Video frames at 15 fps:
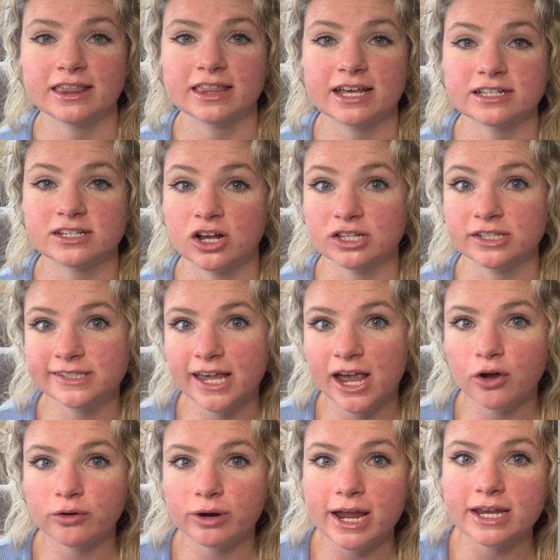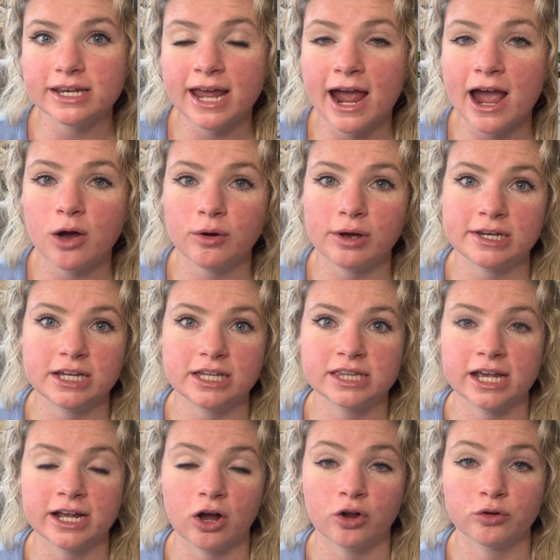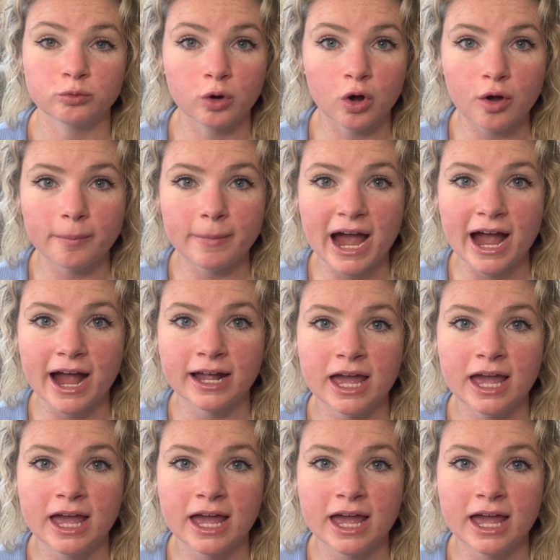that's on sale right now, anything on rollback.